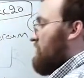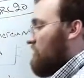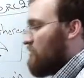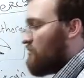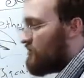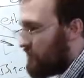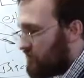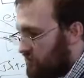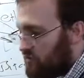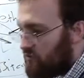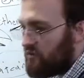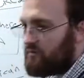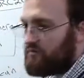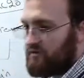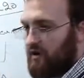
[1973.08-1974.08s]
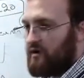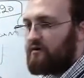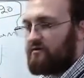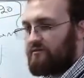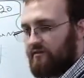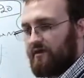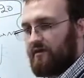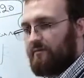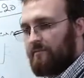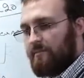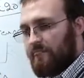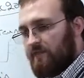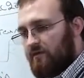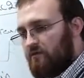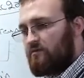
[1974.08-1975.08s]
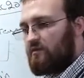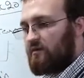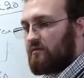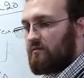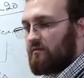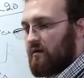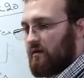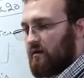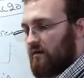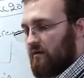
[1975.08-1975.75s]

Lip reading: using new cryptography, using